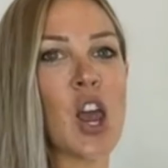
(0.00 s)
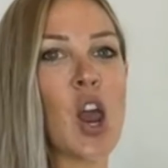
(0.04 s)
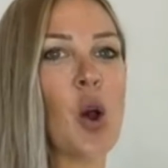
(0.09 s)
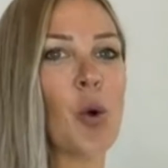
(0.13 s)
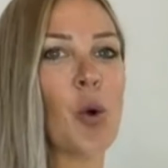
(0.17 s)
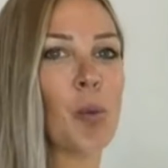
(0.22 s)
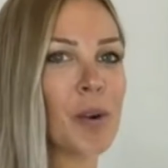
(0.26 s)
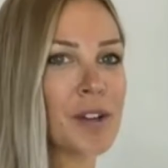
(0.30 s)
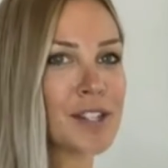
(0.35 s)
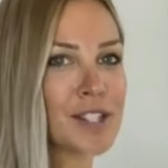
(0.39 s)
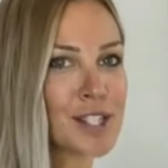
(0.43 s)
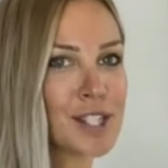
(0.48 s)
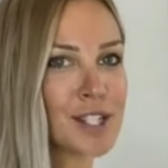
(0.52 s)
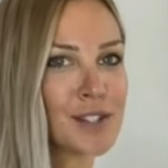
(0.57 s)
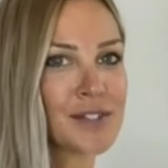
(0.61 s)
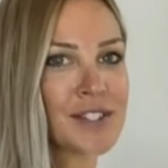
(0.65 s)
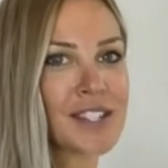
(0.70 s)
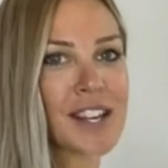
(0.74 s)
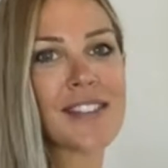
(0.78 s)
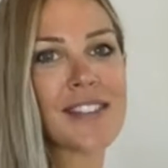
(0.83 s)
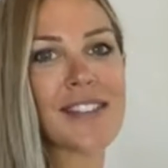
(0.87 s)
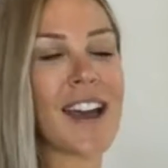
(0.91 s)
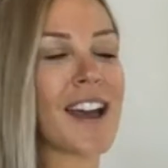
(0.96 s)
Once you've
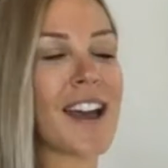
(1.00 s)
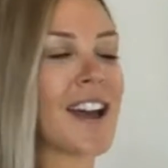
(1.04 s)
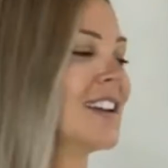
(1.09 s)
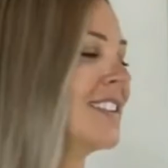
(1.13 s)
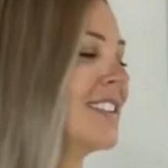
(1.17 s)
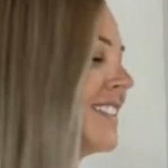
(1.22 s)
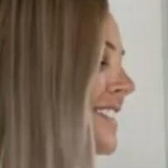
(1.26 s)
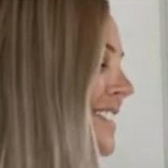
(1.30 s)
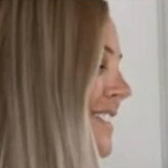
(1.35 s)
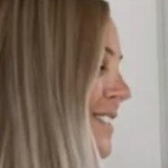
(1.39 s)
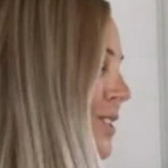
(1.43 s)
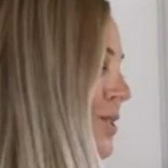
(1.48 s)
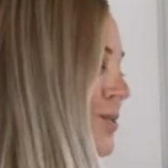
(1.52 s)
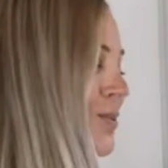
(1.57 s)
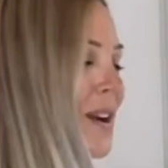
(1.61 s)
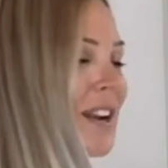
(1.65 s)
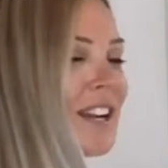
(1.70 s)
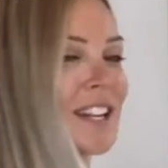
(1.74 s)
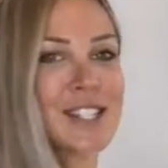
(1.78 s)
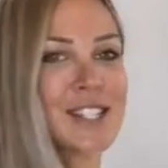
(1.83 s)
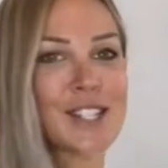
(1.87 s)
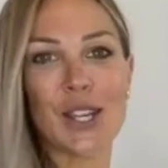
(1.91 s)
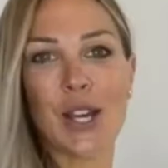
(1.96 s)
done that, this is ready
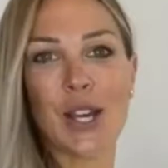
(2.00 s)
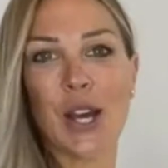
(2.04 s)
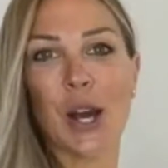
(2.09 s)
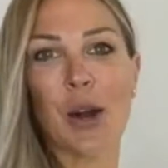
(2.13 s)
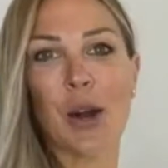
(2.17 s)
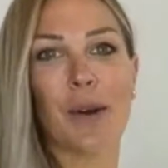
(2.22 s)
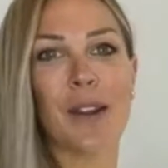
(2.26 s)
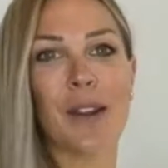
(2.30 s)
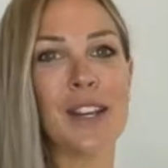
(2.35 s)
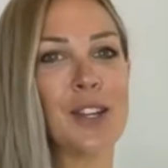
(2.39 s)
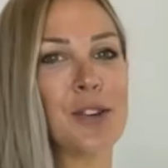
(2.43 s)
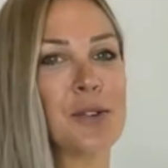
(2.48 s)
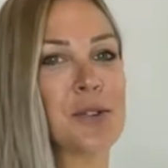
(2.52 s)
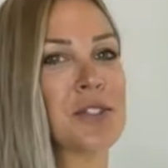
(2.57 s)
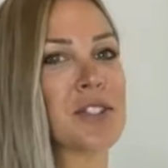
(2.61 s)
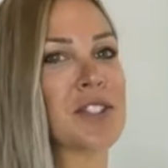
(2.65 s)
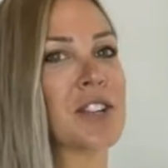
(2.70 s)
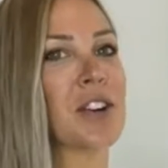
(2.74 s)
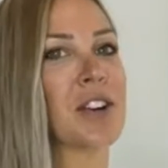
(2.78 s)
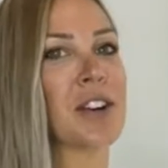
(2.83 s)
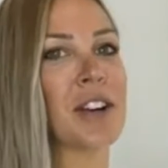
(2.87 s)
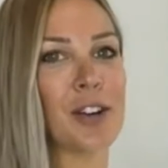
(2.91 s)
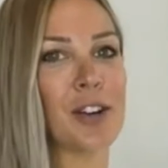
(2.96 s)
to go and you can
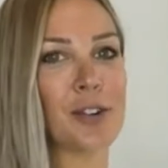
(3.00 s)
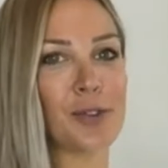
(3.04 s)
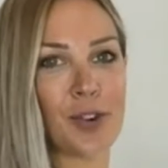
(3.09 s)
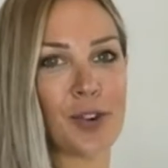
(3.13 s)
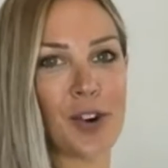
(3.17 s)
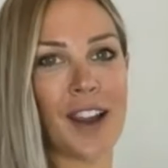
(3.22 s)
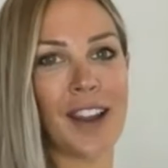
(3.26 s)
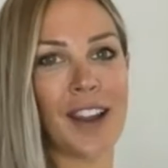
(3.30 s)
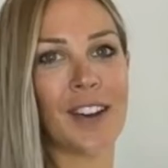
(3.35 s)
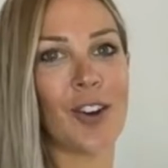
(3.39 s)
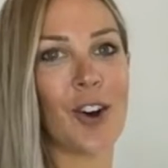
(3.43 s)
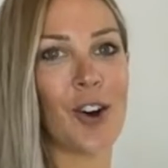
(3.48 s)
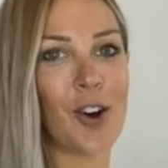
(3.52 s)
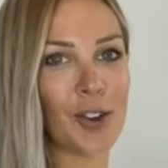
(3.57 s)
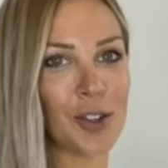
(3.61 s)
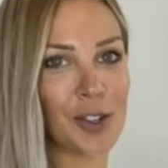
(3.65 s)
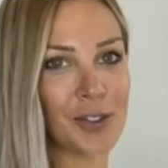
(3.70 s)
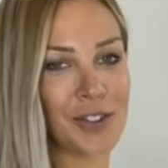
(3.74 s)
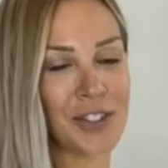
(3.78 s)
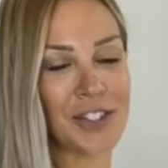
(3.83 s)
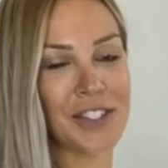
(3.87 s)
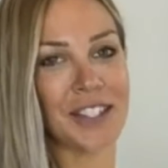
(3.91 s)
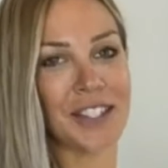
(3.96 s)
start air frying all of
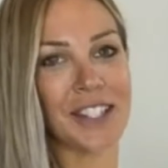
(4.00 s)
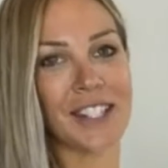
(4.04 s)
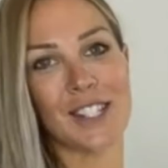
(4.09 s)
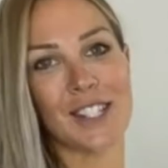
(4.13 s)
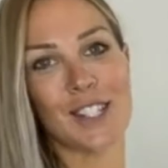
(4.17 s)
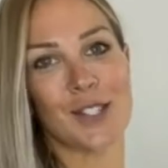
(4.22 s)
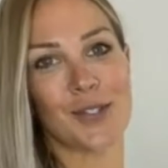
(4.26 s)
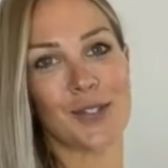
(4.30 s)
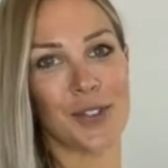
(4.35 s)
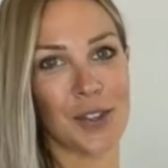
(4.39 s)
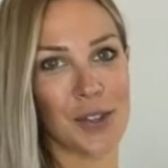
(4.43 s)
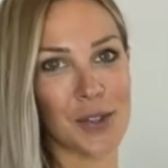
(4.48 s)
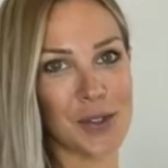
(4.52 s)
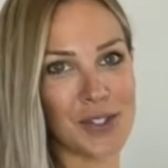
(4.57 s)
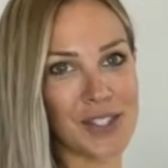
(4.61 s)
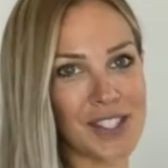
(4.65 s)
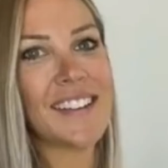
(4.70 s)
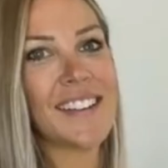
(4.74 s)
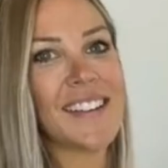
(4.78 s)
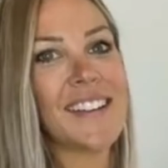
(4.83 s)
your delicious foods.